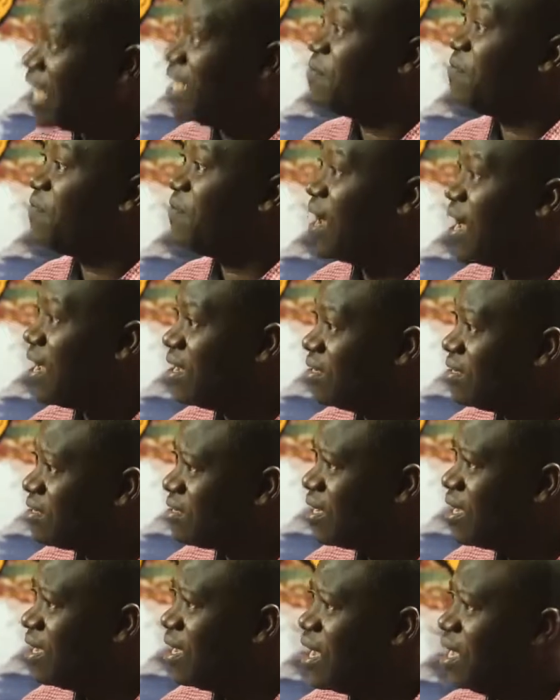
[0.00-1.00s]
by the
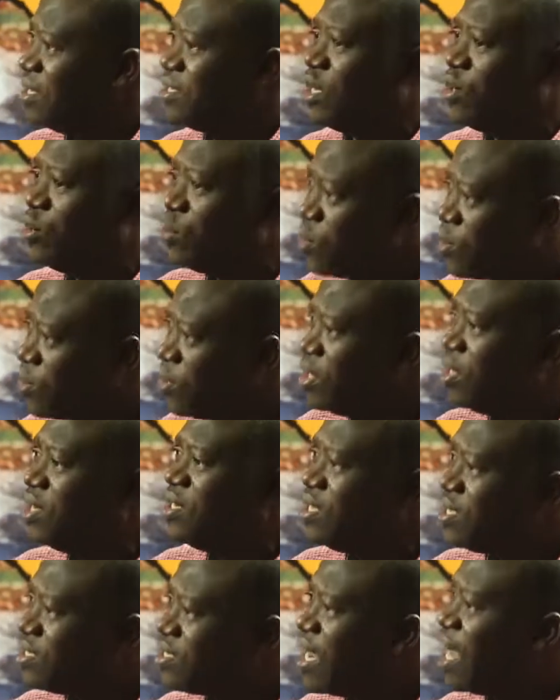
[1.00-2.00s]
fans and say, look,
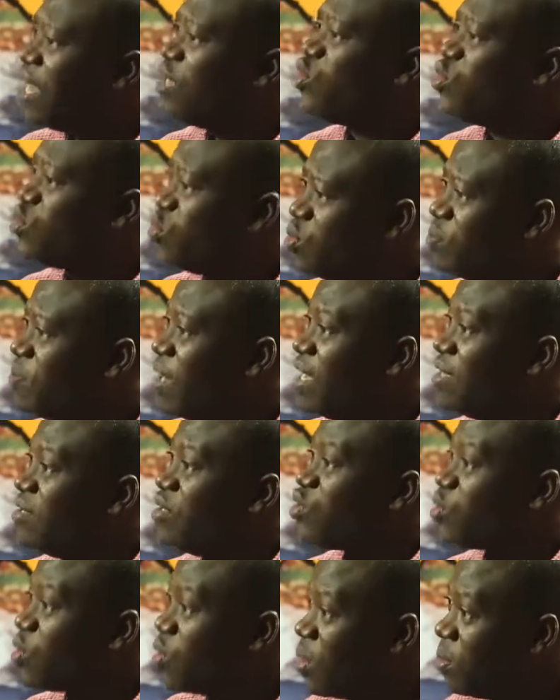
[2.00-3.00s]
this guy stood by
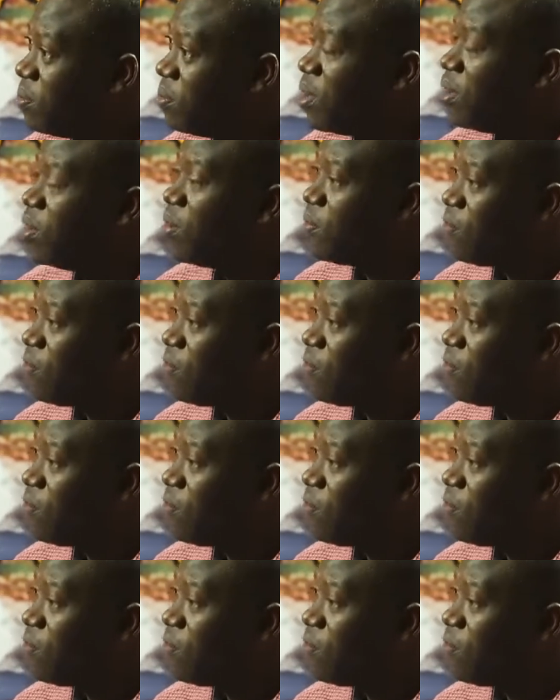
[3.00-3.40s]
this club